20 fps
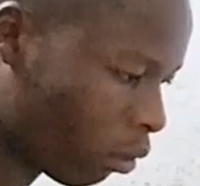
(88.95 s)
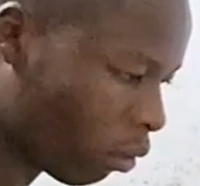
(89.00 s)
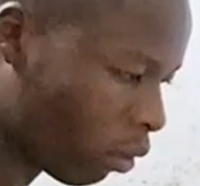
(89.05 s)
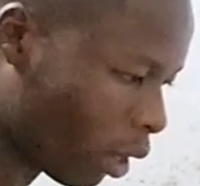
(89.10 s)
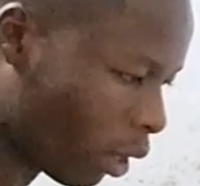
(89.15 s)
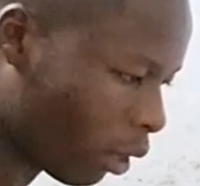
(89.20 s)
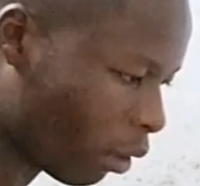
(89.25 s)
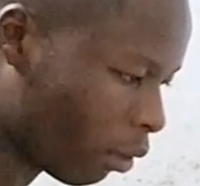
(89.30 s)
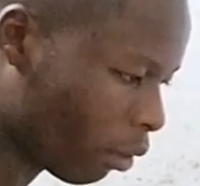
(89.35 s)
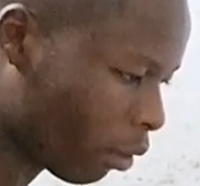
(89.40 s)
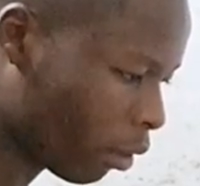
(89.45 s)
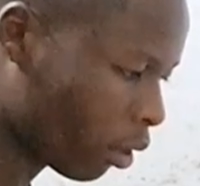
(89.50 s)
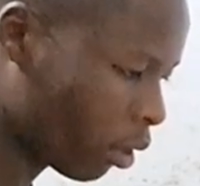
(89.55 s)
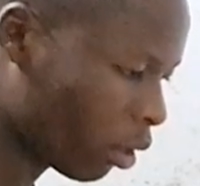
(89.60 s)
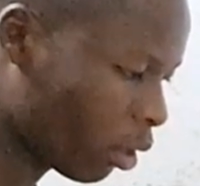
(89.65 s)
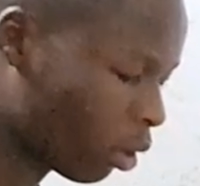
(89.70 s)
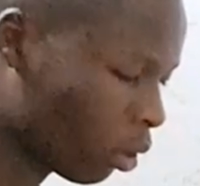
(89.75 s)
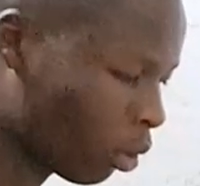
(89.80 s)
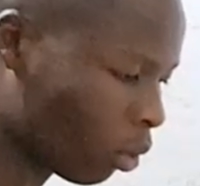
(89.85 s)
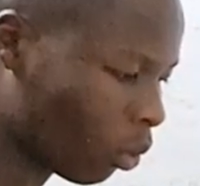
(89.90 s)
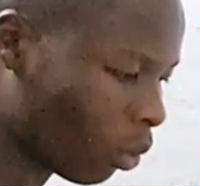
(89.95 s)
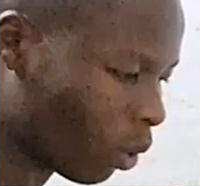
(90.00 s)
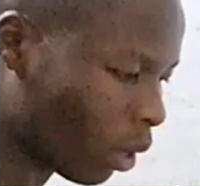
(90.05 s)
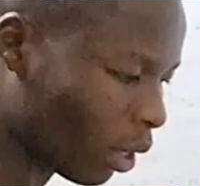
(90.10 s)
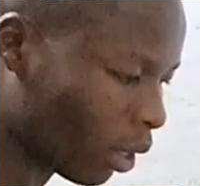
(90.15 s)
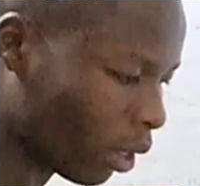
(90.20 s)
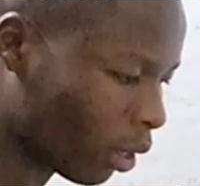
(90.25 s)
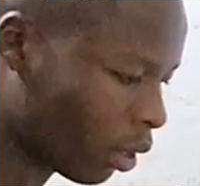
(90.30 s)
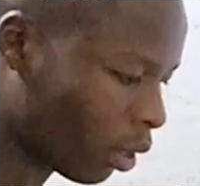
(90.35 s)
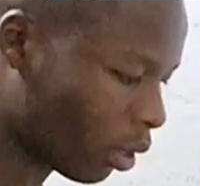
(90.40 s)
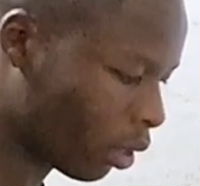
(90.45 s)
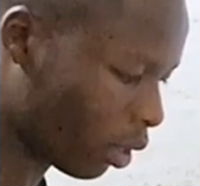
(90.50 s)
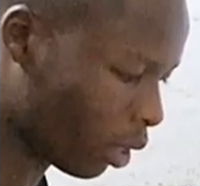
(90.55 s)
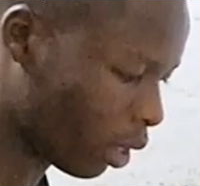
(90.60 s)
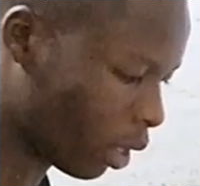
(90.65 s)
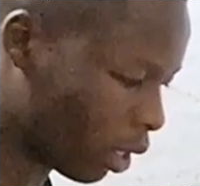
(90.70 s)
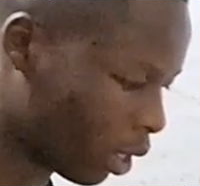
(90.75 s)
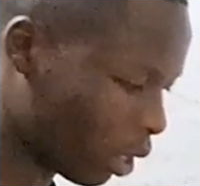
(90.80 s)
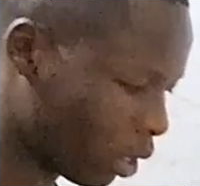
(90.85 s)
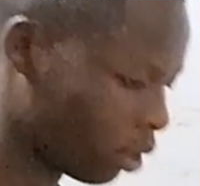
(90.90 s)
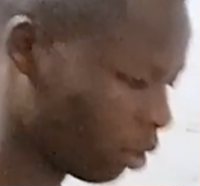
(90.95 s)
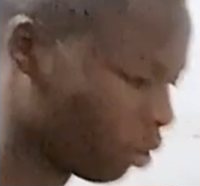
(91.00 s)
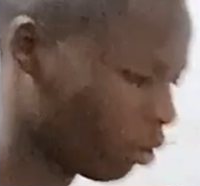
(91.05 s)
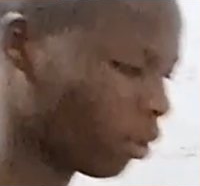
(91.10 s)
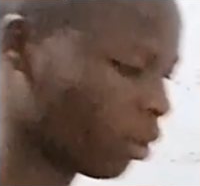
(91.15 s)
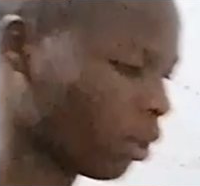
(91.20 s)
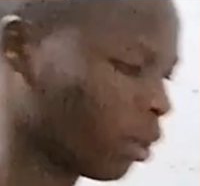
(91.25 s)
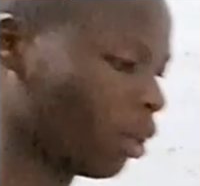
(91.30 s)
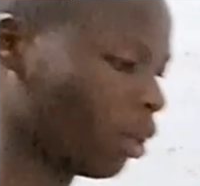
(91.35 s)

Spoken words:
5 1 negative.